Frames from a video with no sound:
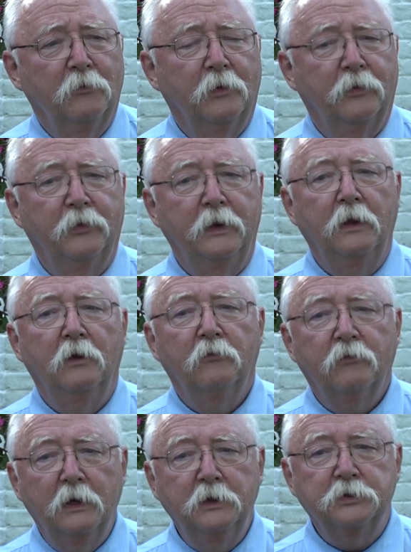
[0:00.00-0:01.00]
with the
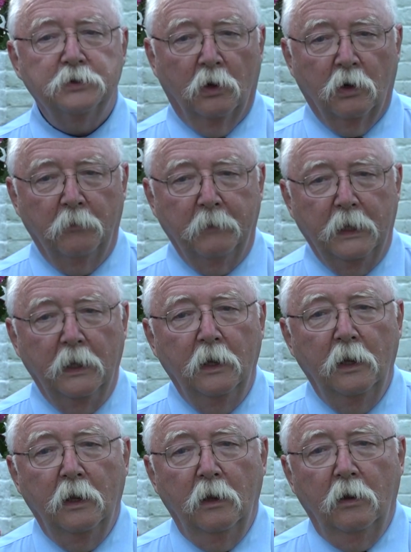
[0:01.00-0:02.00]
French Army.
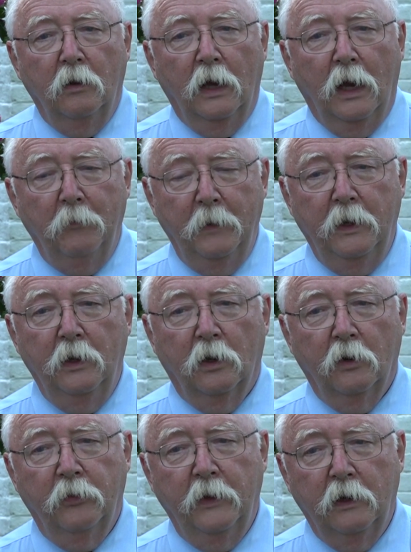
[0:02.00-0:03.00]
How many
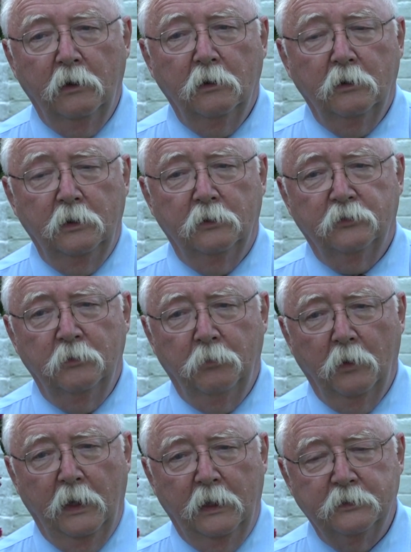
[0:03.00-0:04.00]
are there? The
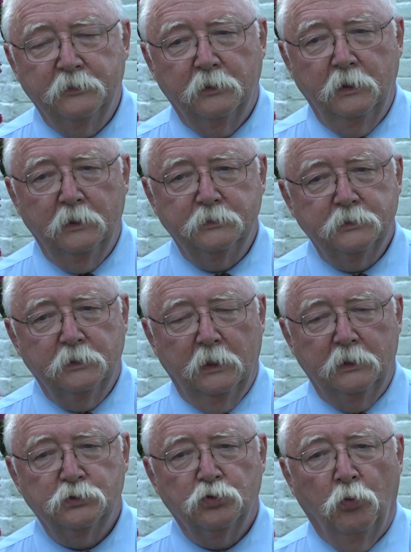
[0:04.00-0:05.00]
simple answer is
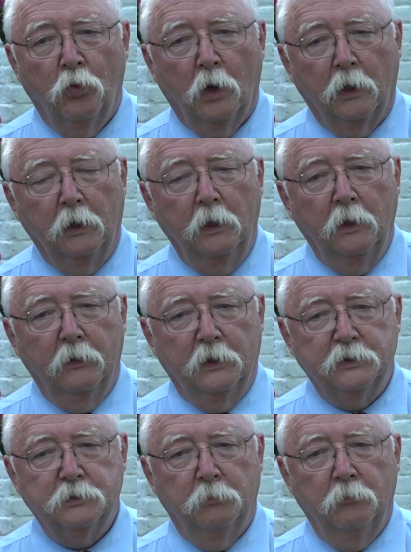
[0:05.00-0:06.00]
there's one.
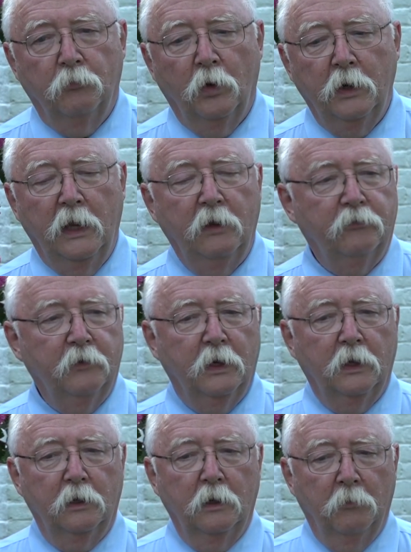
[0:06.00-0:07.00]
There's one
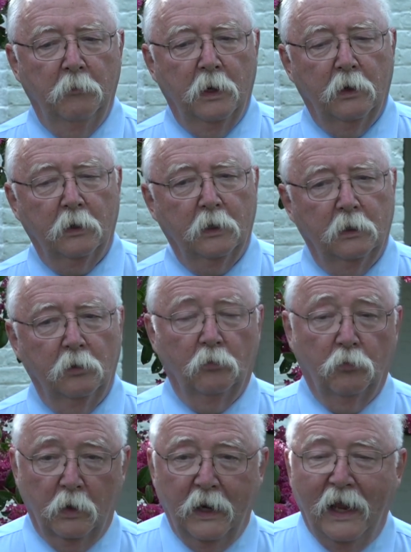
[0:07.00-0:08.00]
African American, or
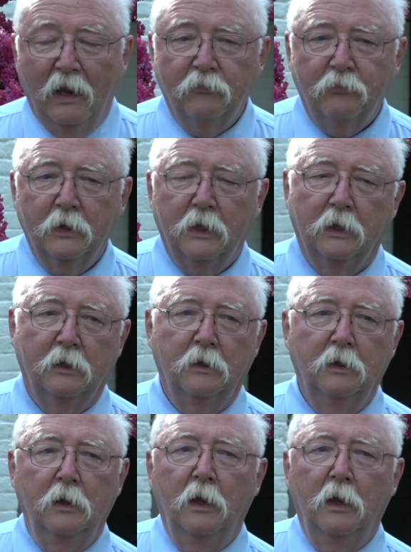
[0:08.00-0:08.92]
one African